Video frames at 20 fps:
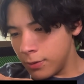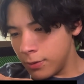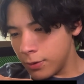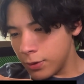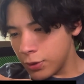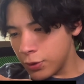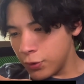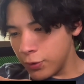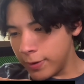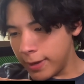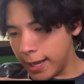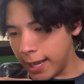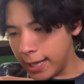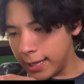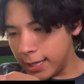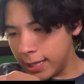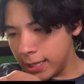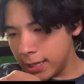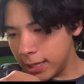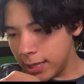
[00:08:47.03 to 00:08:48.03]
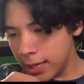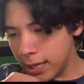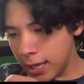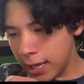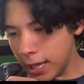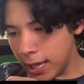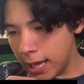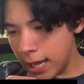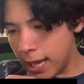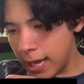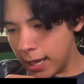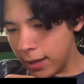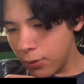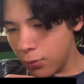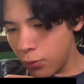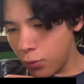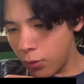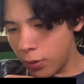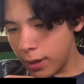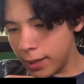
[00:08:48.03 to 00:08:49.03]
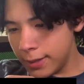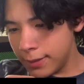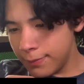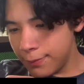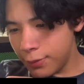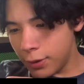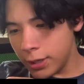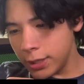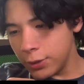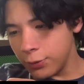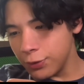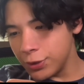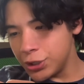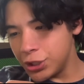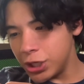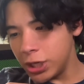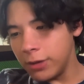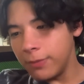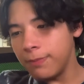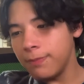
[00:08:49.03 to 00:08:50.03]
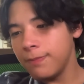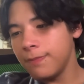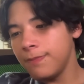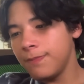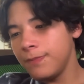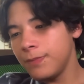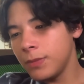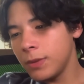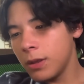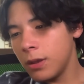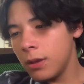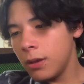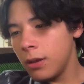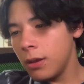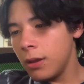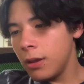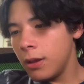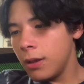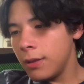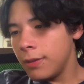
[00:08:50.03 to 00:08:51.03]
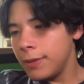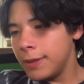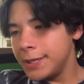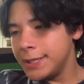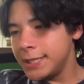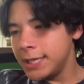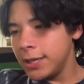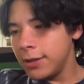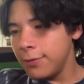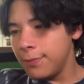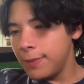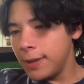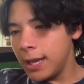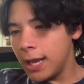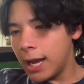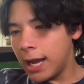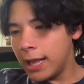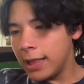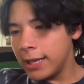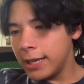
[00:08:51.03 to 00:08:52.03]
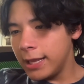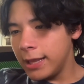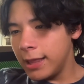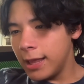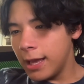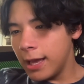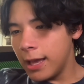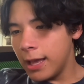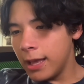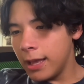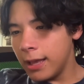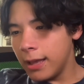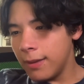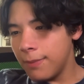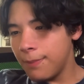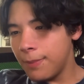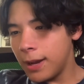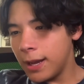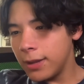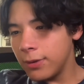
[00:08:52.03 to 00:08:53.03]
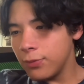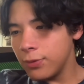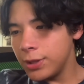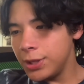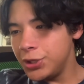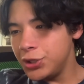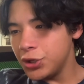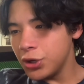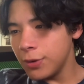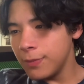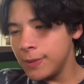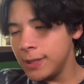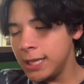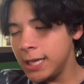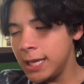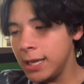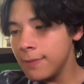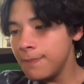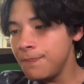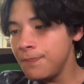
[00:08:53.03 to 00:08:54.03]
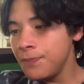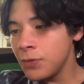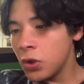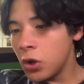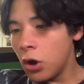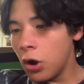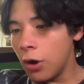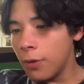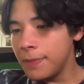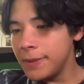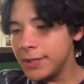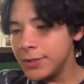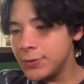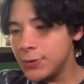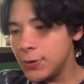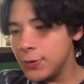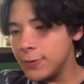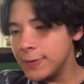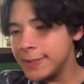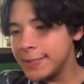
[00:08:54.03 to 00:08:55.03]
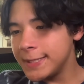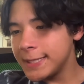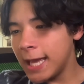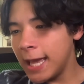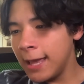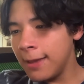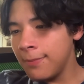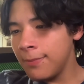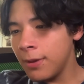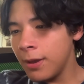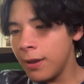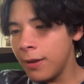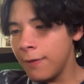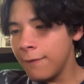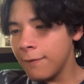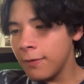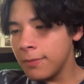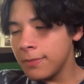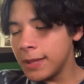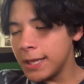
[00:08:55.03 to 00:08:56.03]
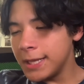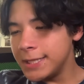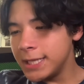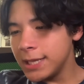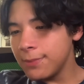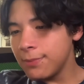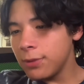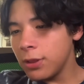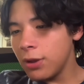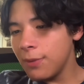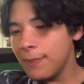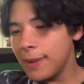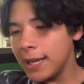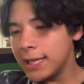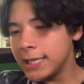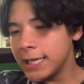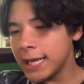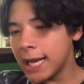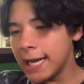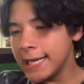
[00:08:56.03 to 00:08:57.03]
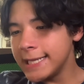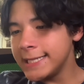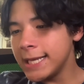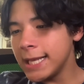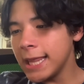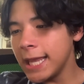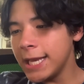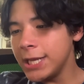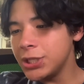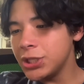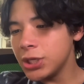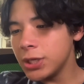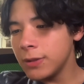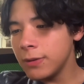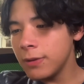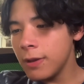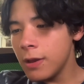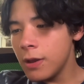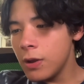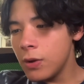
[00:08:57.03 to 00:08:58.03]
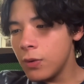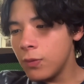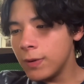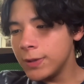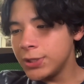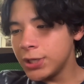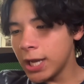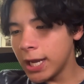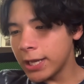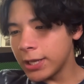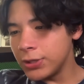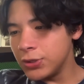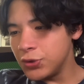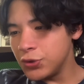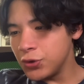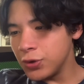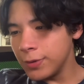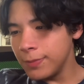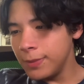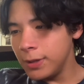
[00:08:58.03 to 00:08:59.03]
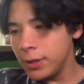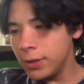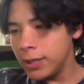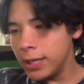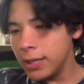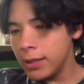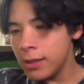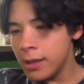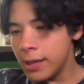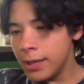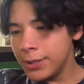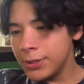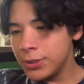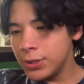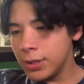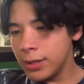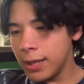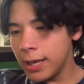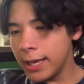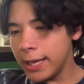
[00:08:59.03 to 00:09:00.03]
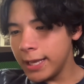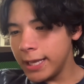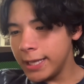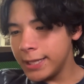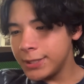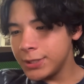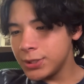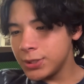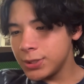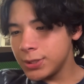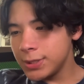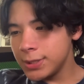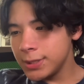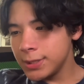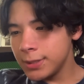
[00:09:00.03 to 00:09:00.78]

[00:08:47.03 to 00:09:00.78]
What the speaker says: creating a one-party regime. The CUP allied the empire with Germany, hoping to escape from the diplomatic isolation which had contributed to its